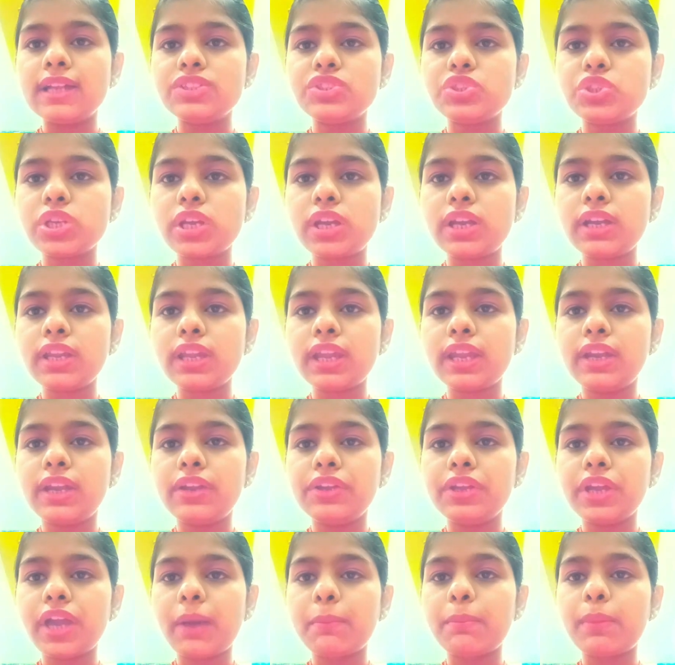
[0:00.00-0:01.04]
Ancient
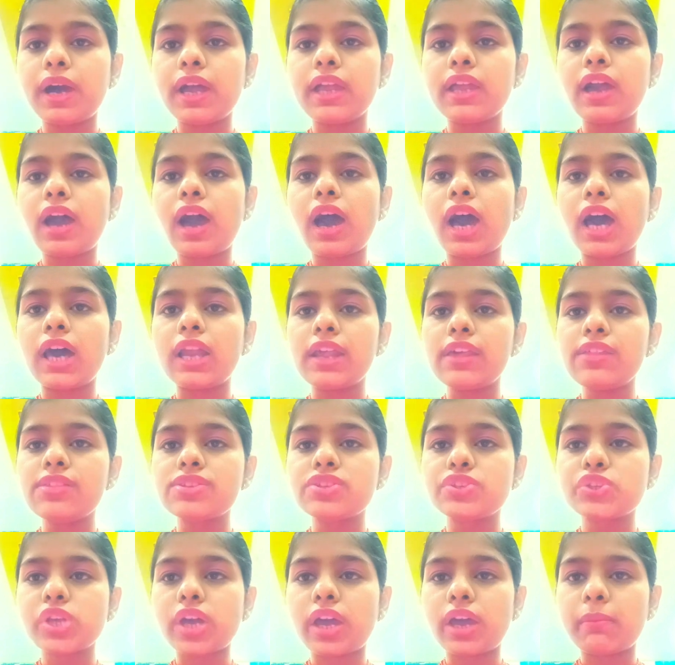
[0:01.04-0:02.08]
India by
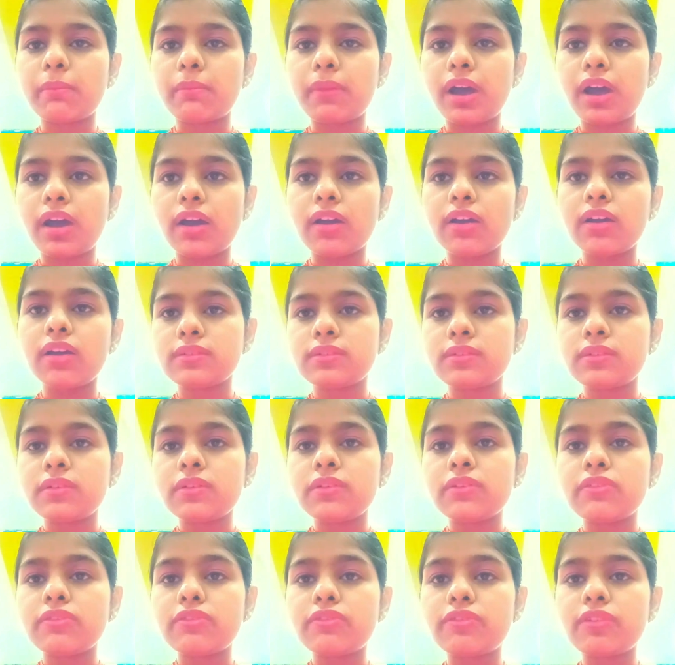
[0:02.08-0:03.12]
R.S. Sharma,
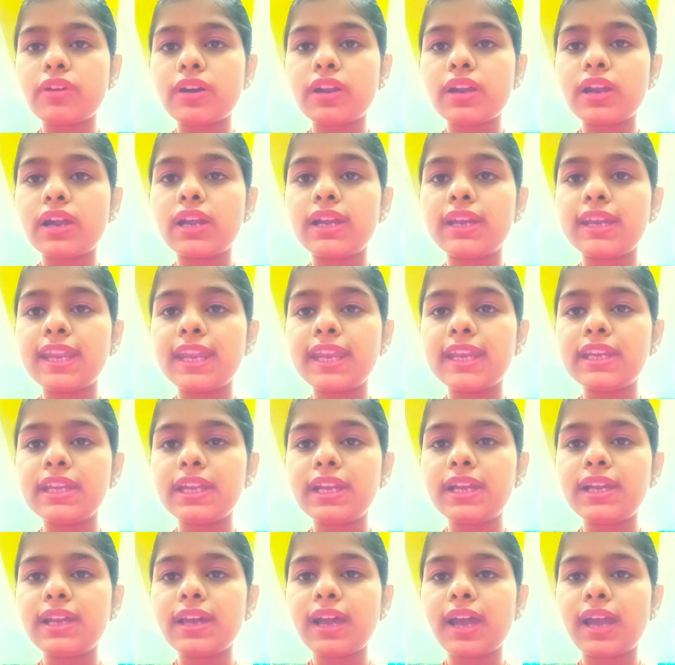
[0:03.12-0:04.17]
for a
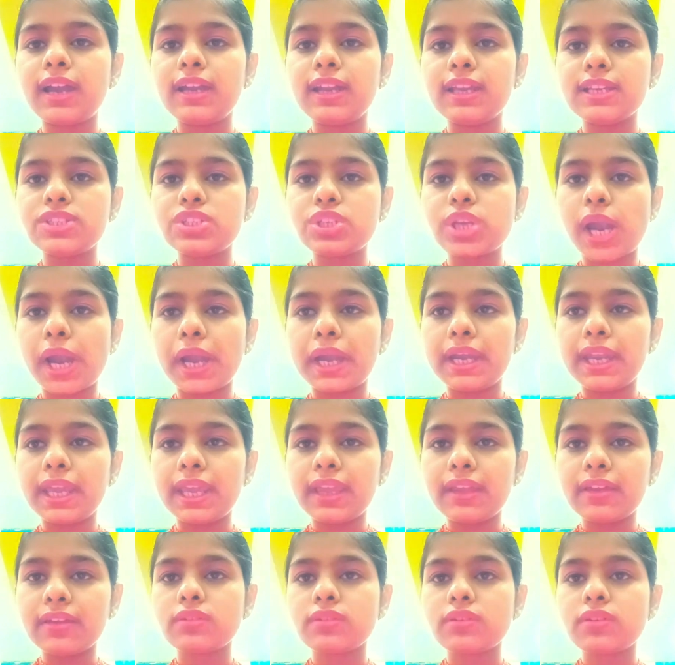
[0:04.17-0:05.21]
detailed
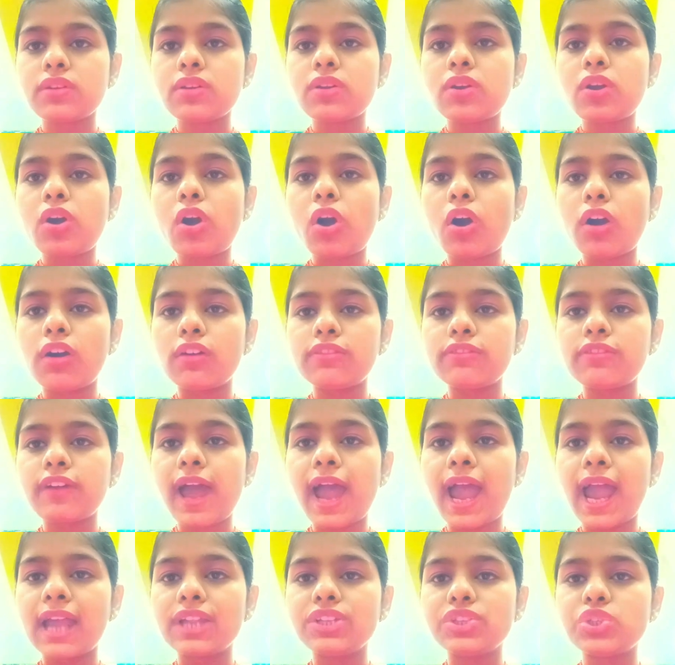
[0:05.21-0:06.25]
understanding of
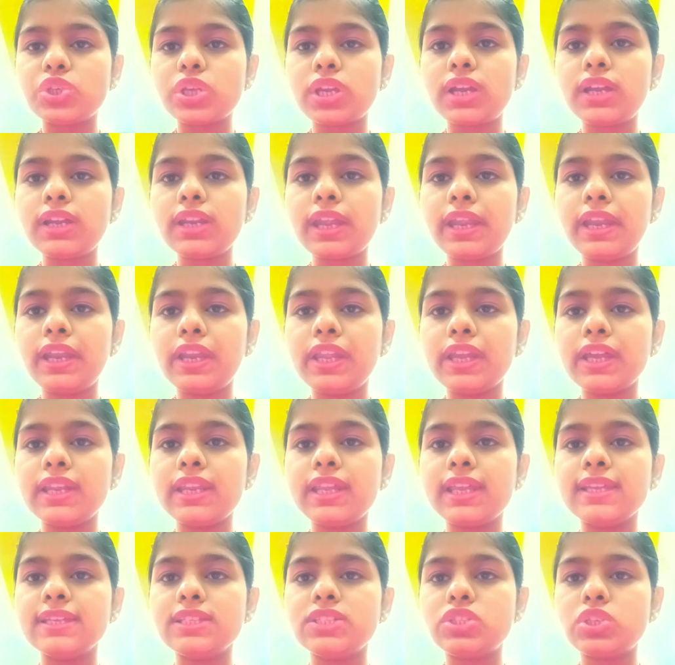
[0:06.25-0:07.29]
ancient
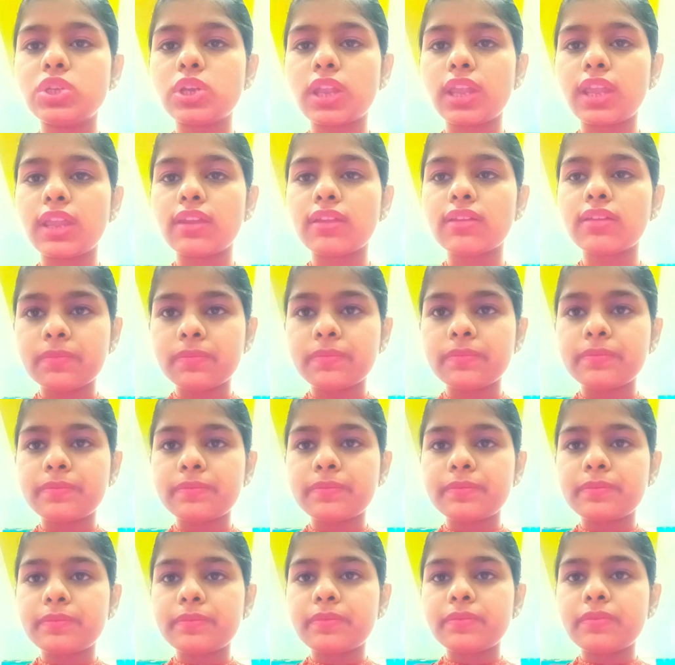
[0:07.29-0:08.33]
Indian history.
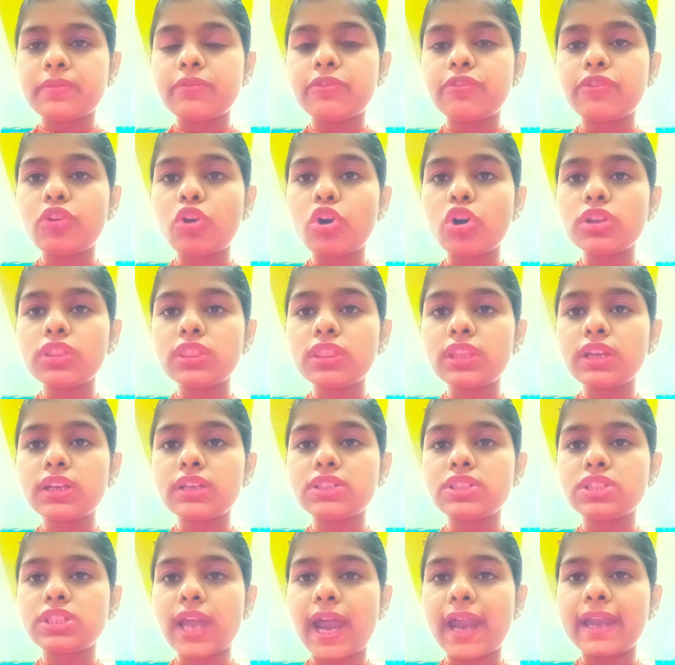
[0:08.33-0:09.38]
Fourth
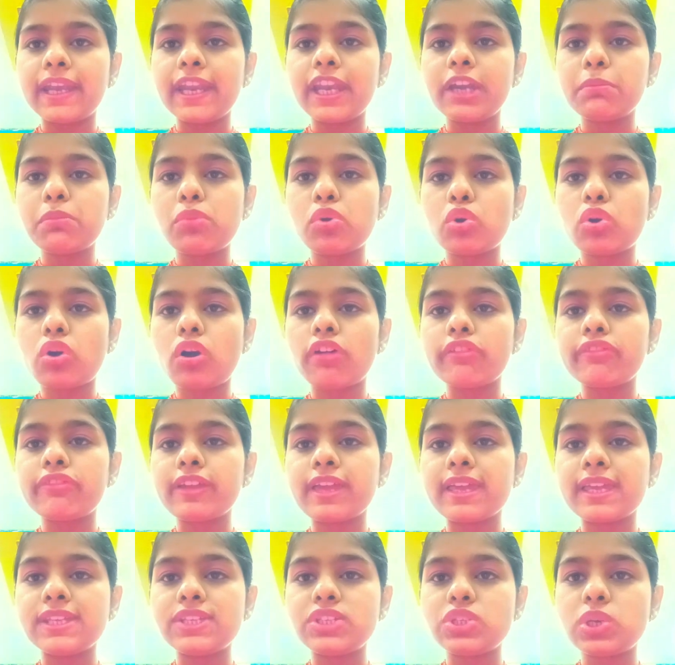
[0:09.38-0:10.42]
standard book of
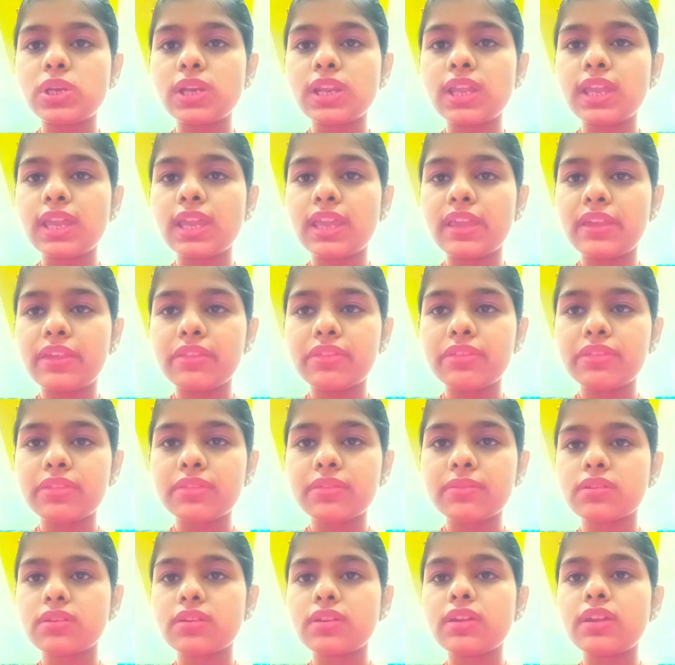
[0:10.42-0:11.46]
history is
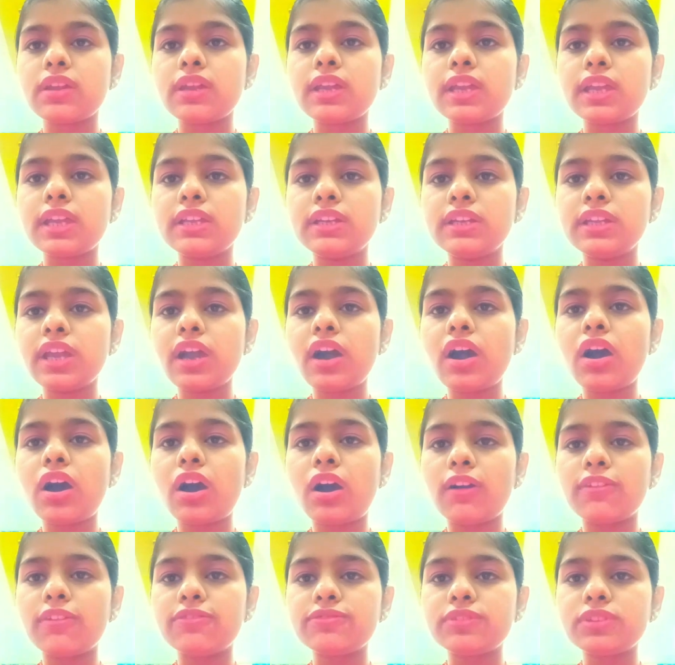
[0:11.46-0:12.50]
India
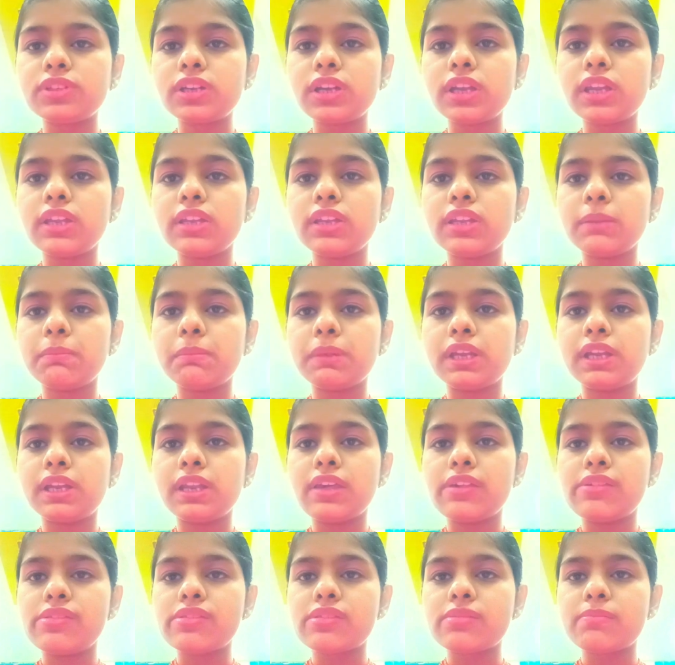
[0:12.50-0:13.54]
After
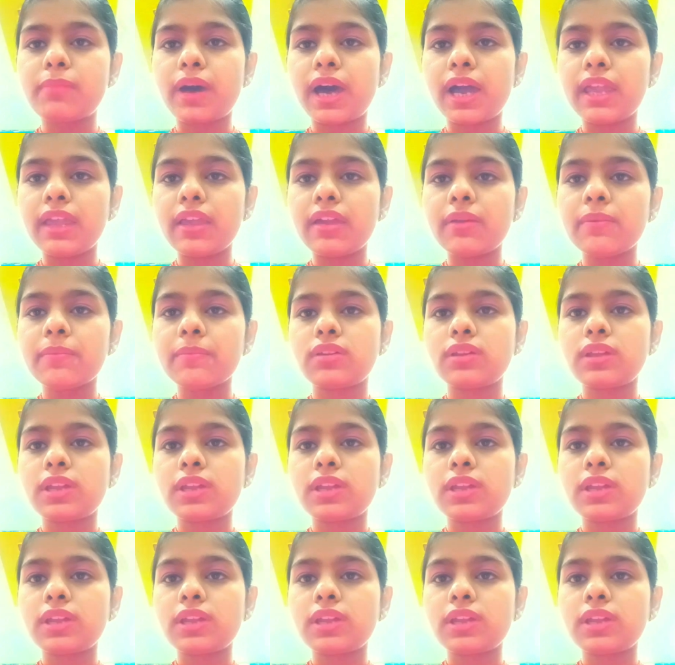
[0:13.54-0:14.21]
Independence by